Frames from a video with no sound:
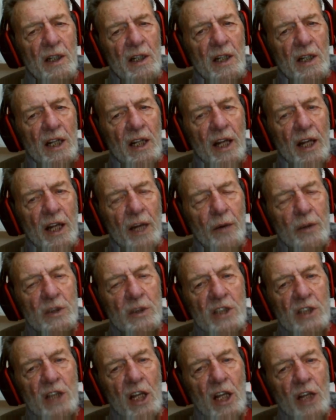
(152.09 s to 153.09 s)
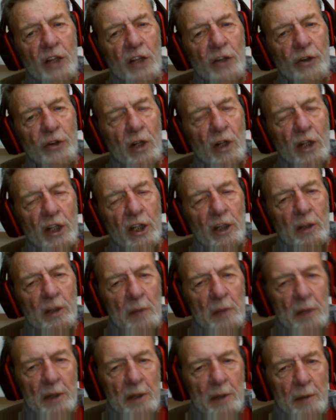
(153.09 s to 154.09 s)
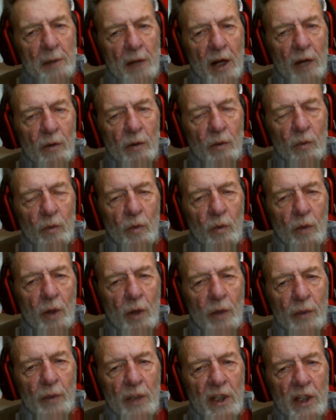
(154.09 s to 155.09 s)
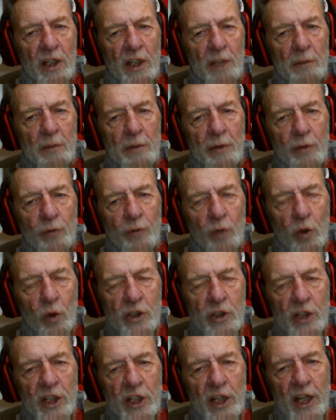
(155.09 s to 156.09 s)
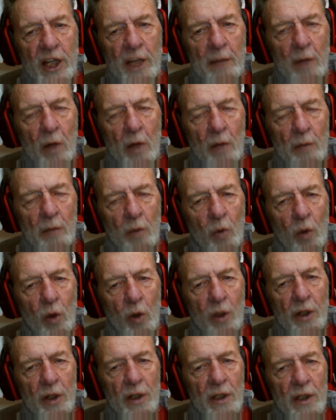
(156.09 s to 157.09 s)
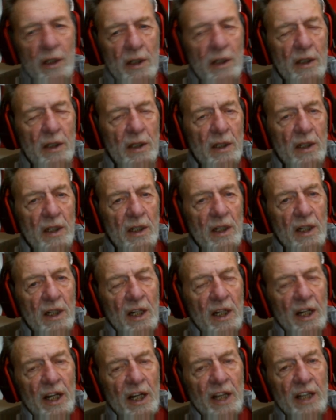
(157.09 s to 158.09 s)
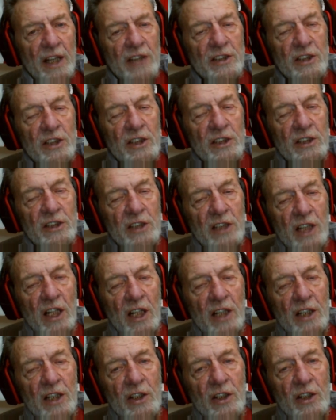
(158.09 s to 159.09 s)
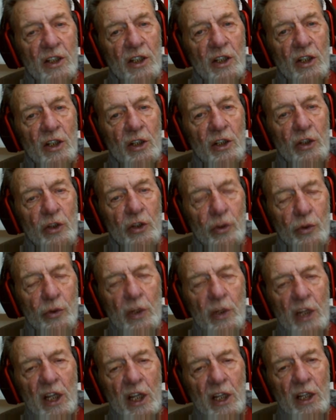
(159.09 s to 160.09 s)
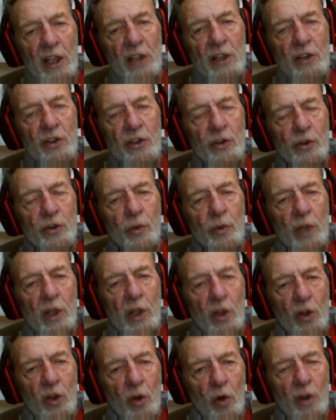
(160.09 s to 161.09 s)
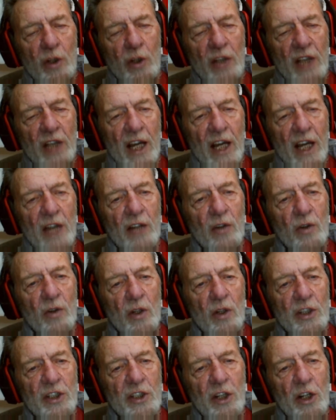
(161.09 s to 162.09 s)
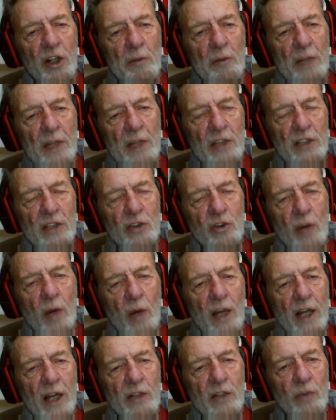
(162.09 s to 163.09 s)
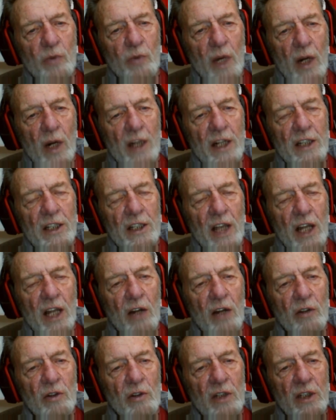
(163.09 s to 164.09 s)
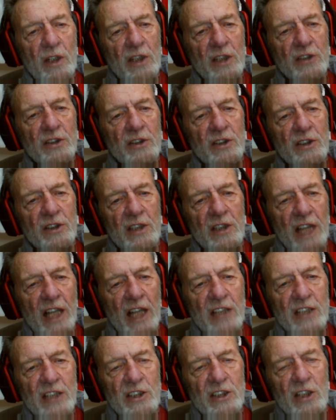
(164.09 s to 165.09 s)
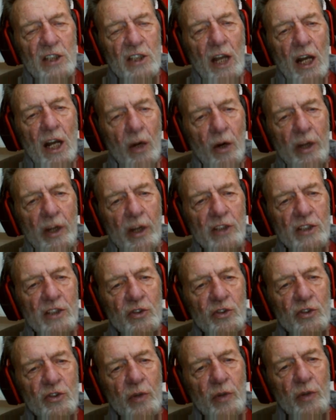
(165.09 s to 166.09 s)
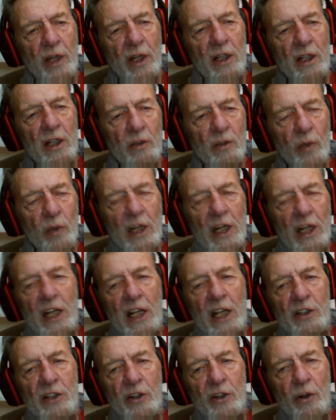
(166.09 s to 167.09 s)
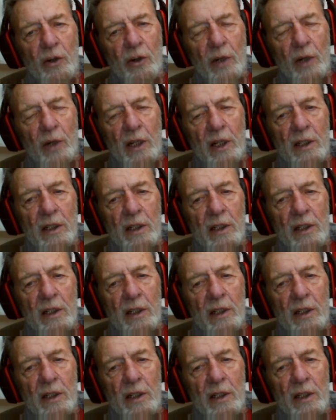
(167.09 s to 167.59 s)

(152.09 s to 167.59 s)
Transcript: and I was telling her a little bit about what we did before she came on board. And she said, "You need to record that or tell me so I can write it down because that's our history and we need to know it."